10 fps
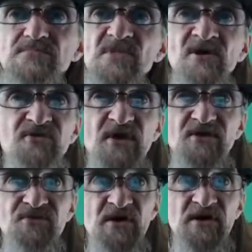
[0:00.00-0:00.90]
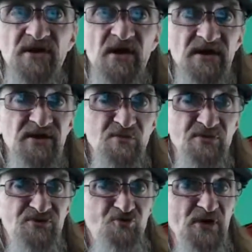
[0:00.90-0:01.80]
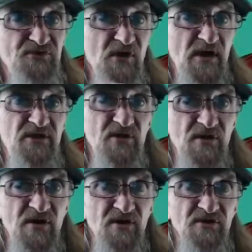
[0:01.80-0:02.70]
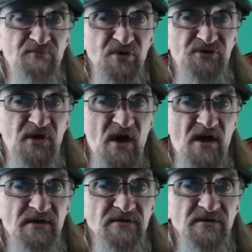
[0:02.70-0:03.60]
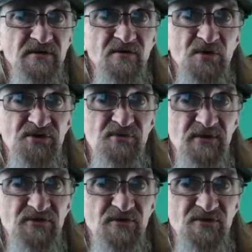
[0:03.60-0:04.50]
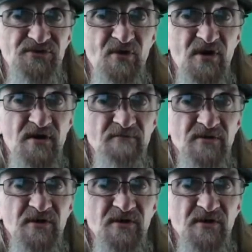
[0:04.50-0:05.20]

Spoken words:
They said he was dressed like a bridge guy when committing this crime.